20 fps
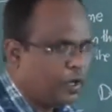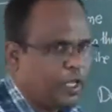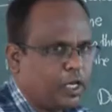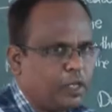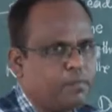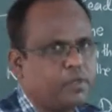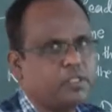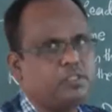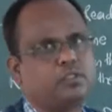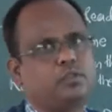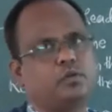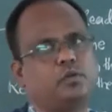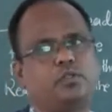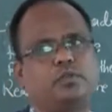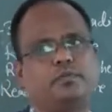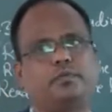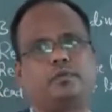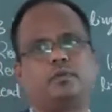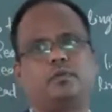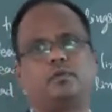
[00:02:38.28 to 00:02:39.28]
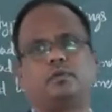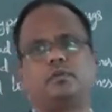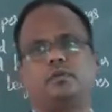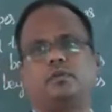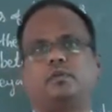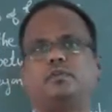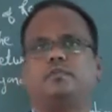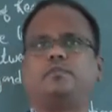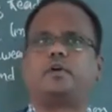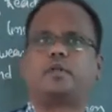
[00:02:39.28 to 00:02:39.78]
very much useful
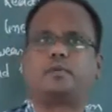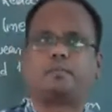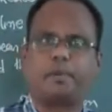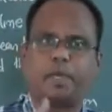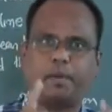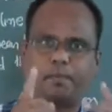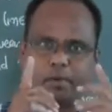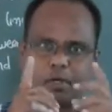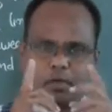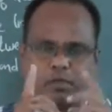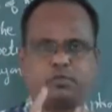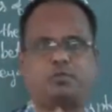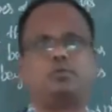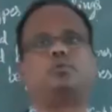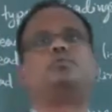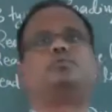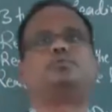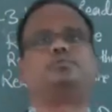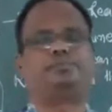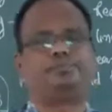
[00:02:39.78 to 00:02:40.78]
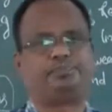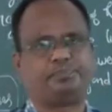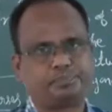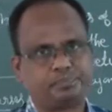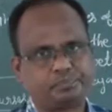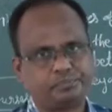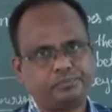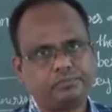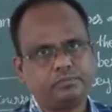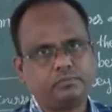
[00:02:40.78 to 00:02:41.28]
for paper 2.
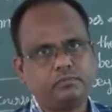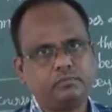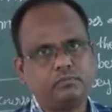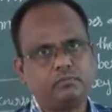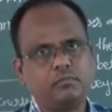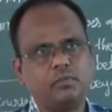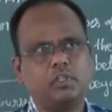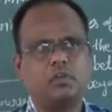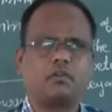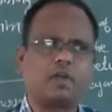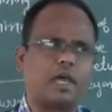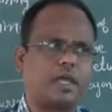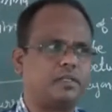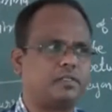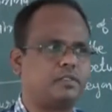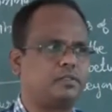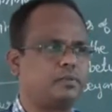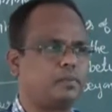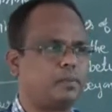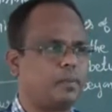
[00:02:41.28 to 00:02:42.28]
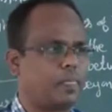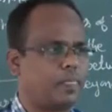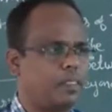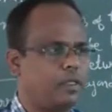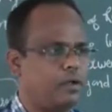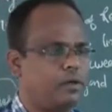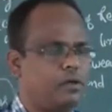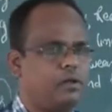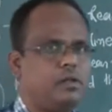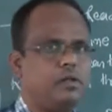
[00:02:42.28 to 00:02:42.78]
Right.
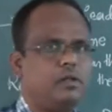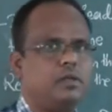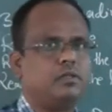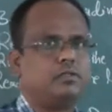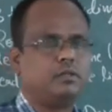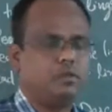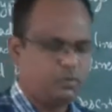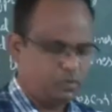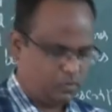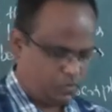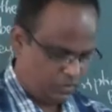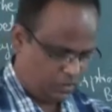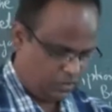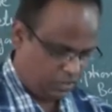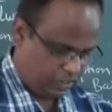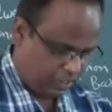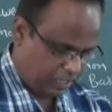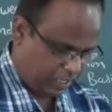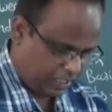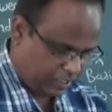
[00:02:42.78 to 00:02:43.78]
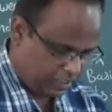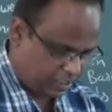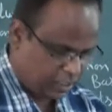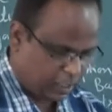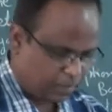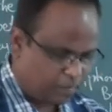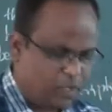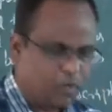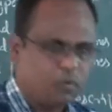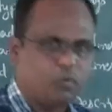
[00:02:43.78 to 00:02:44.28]
So in
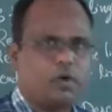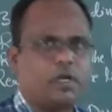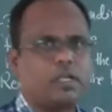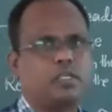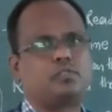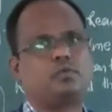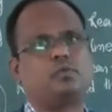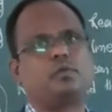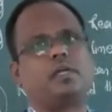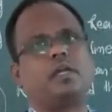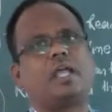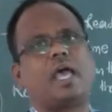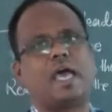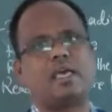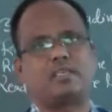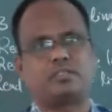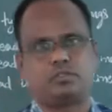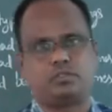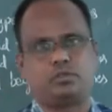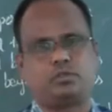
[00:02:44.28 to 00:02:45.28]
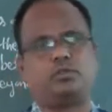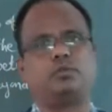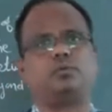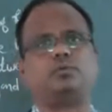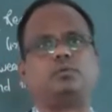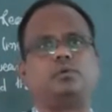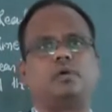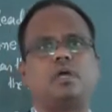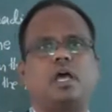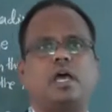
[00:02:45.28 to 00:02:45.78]
skimming, what a student has to
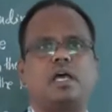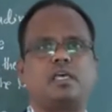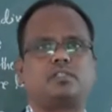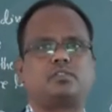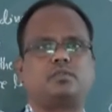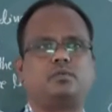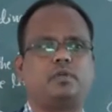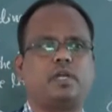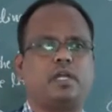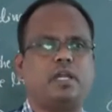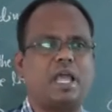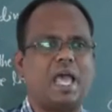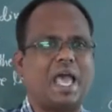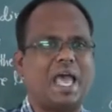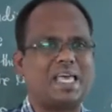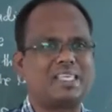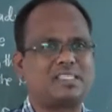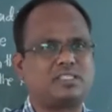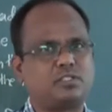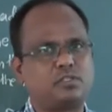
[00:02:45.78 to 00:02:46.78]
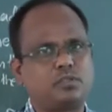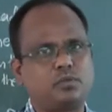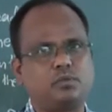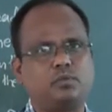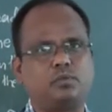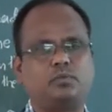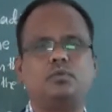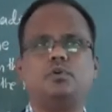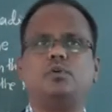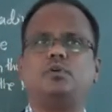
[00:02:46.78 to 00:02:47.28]
do? A student has
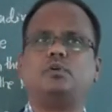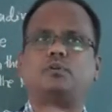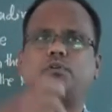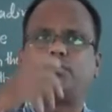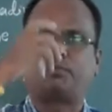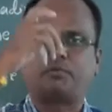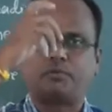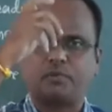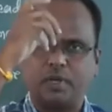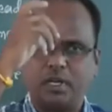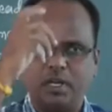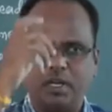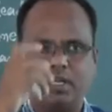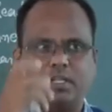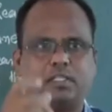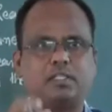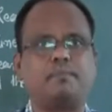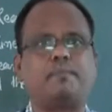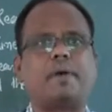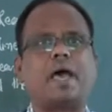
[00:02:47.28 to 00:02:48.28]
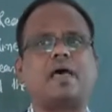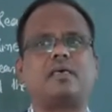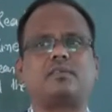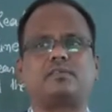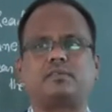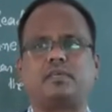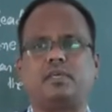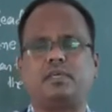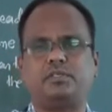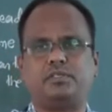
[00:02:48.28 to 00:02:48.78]
to read the
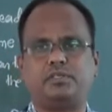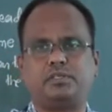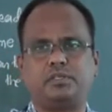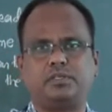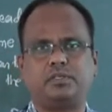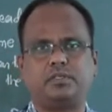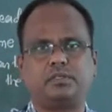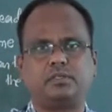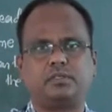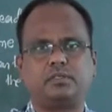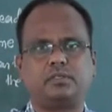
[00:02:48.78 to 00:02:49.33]
passage